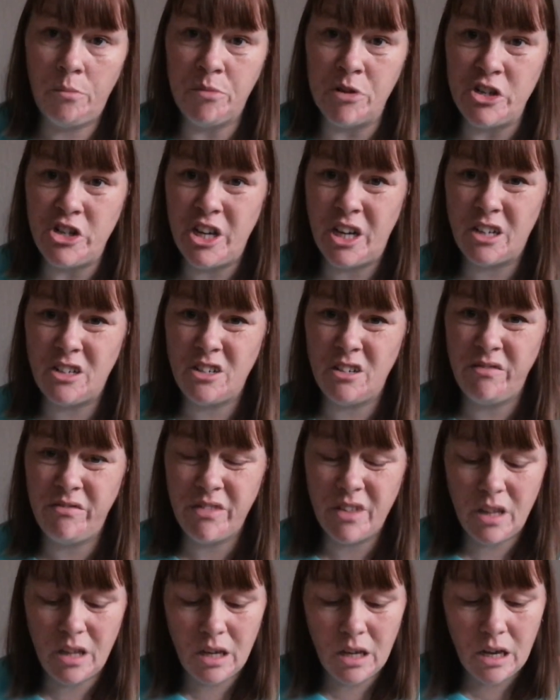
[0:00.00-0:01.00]

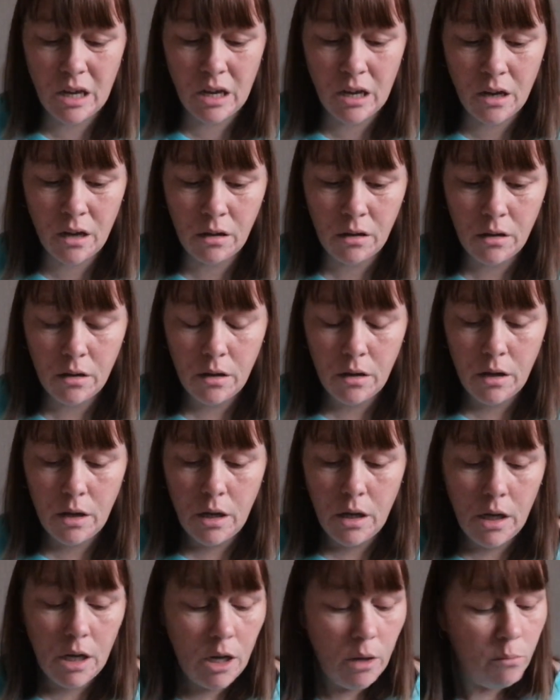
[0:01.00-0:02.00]
projection for the year.
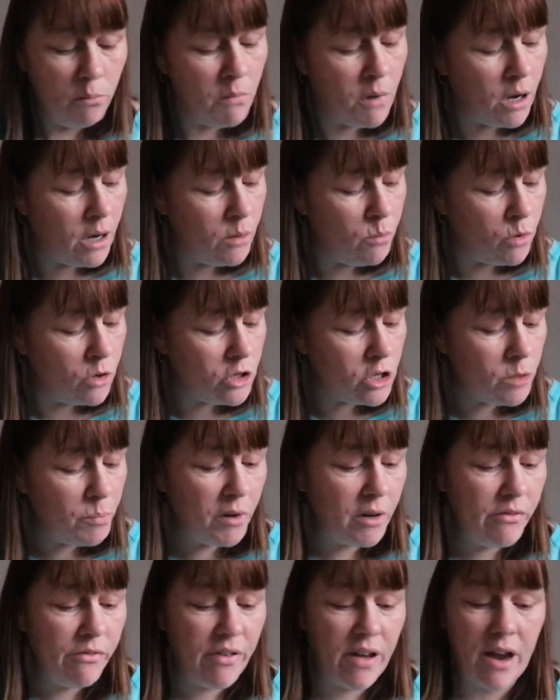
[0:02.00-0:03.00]
My Once
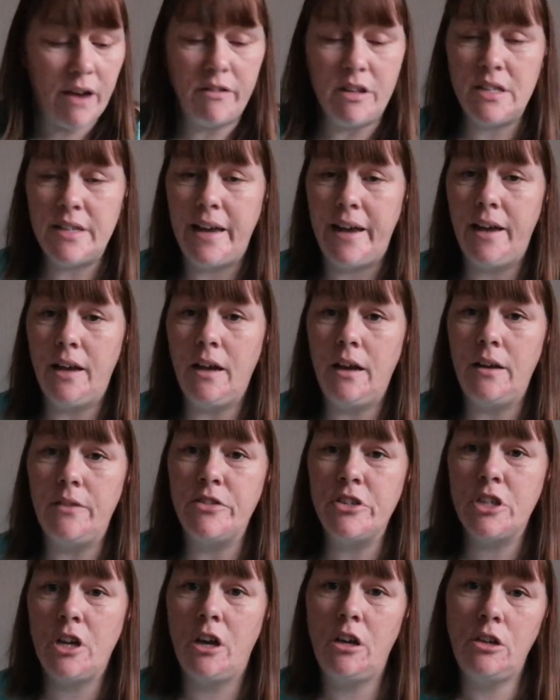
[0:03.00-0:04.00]
Upon a Fairy Tale, I
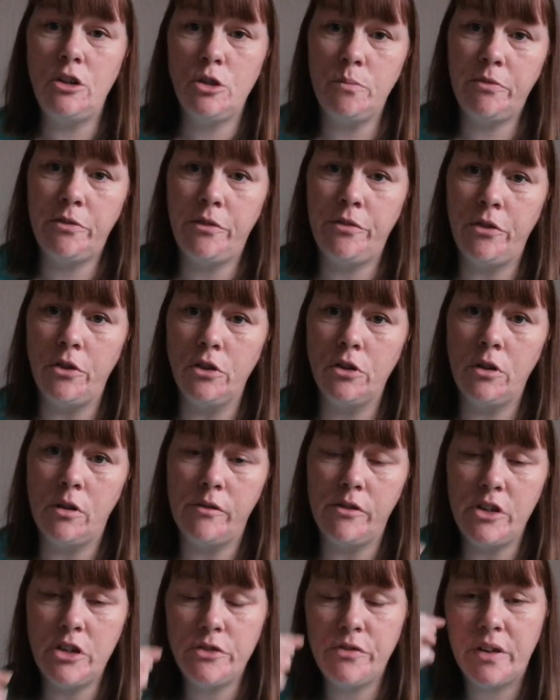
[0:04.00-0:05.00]
have signed up for Full
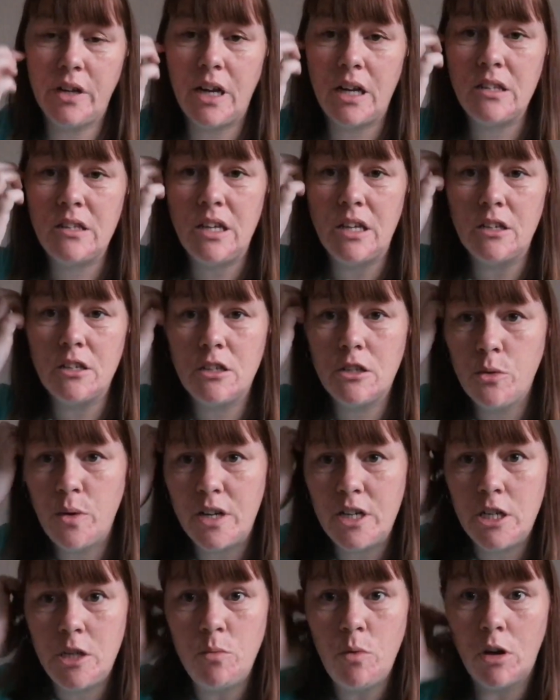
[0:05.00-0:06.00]
Coverage Fanatics
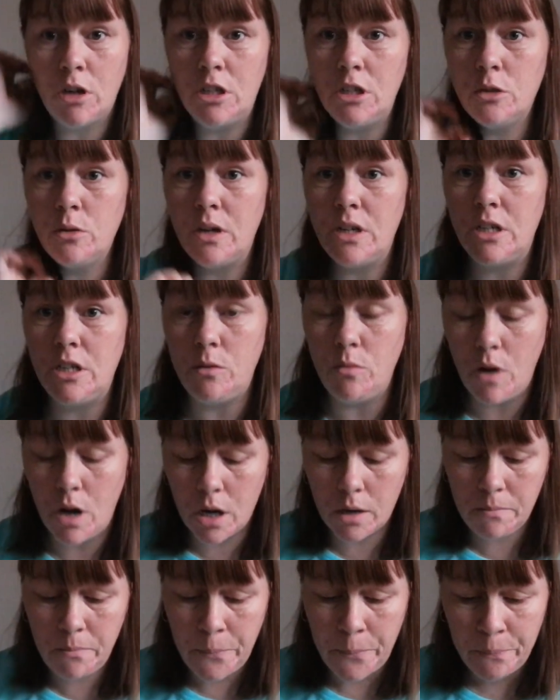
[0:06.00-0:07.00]
21 in
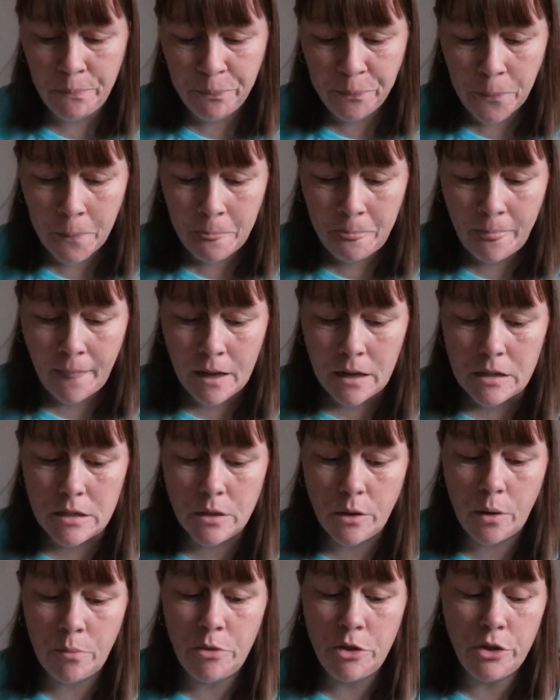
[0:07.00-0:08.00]
21.
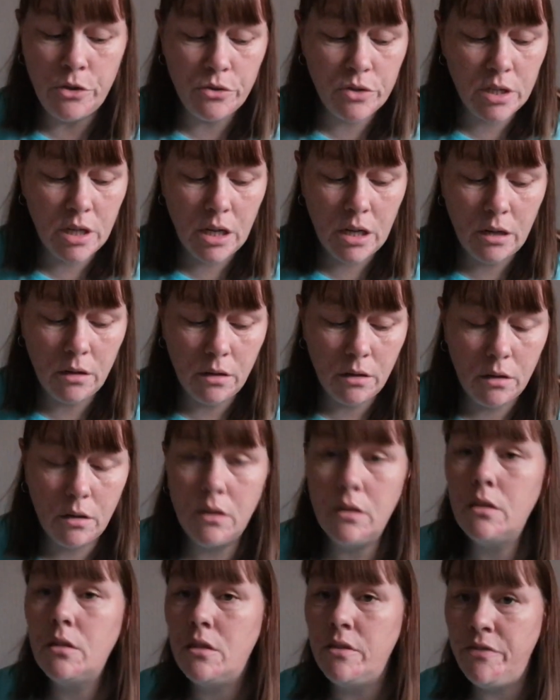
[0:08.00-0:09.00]
So I'm using
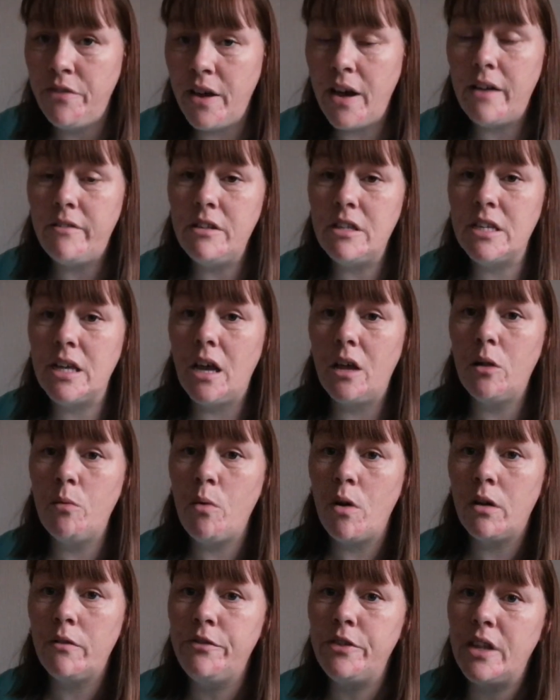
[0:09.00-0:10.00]
the fairy tale
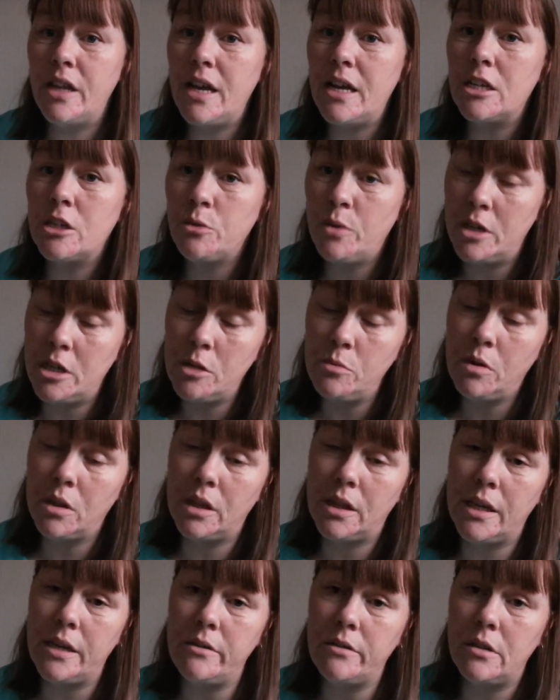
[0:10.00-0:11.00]
one for that,
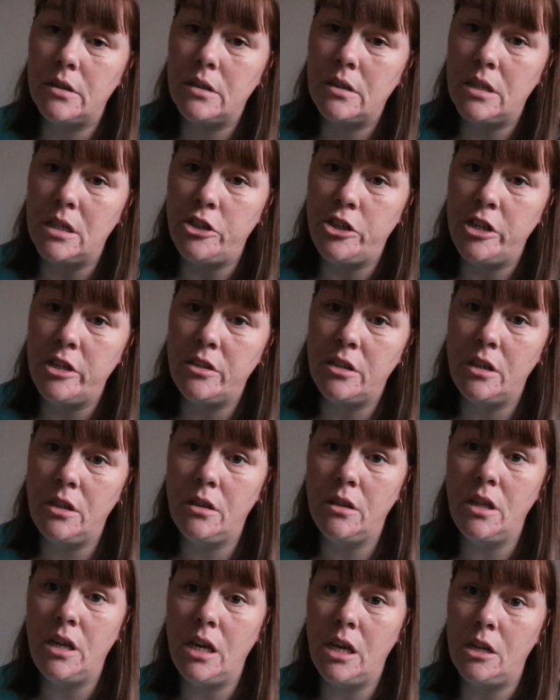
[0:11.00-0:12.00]
21,000 stitches
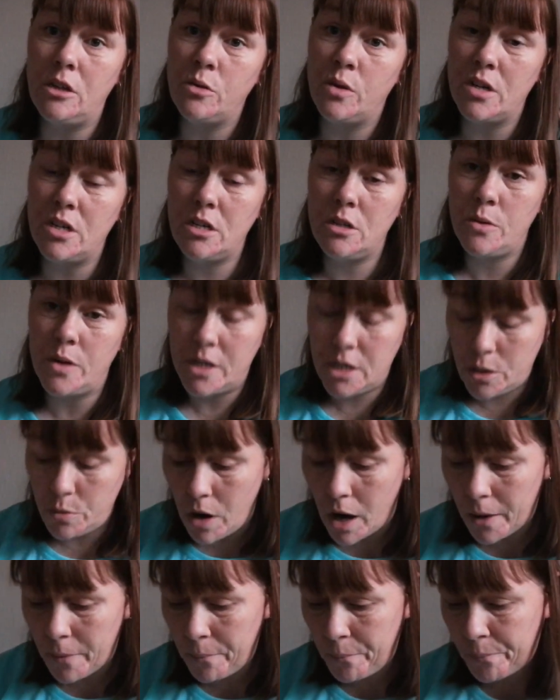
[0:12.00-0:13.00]
in the year
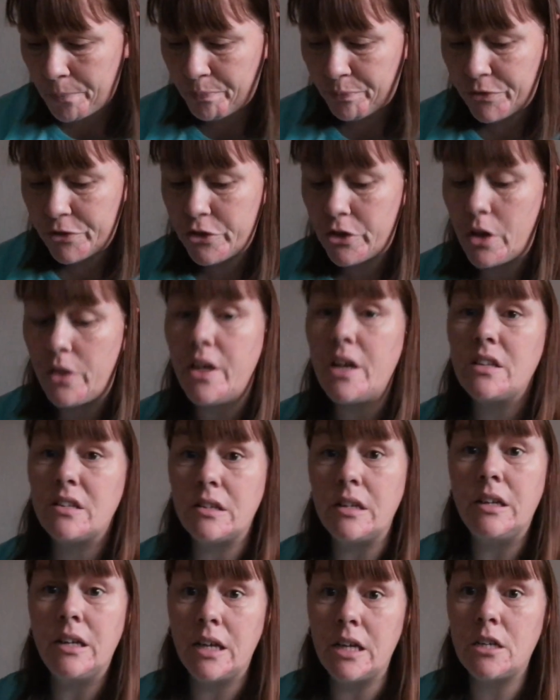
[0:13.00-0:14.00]
2021. So
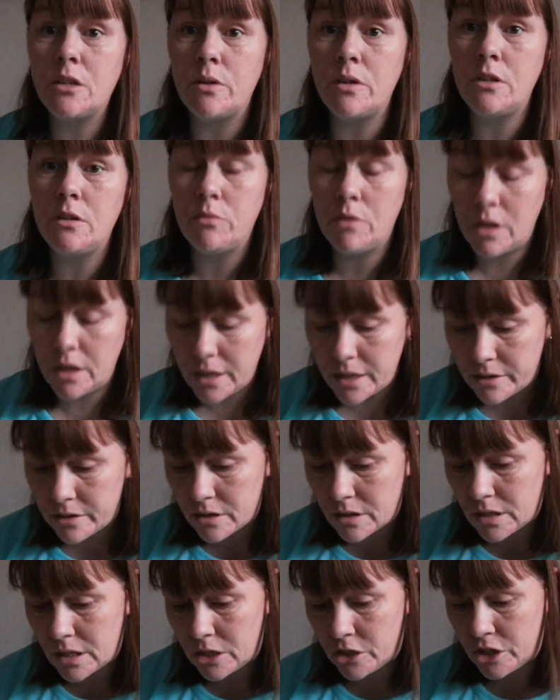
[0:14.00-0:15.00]
that's going to get
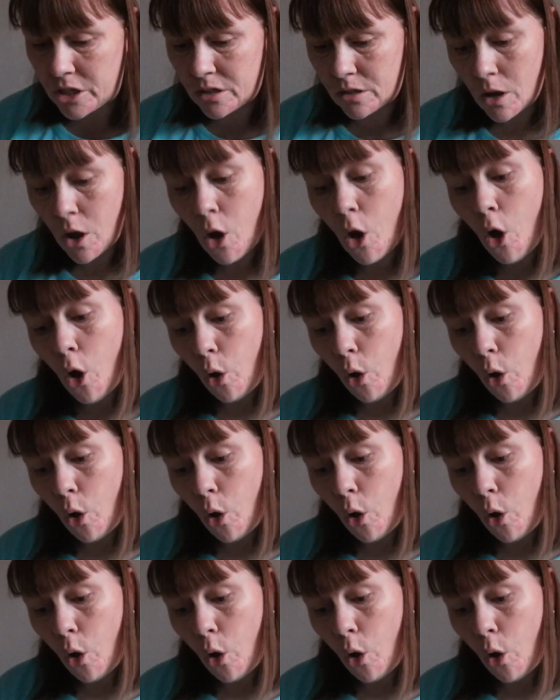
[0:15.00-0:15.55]
21,000 stitches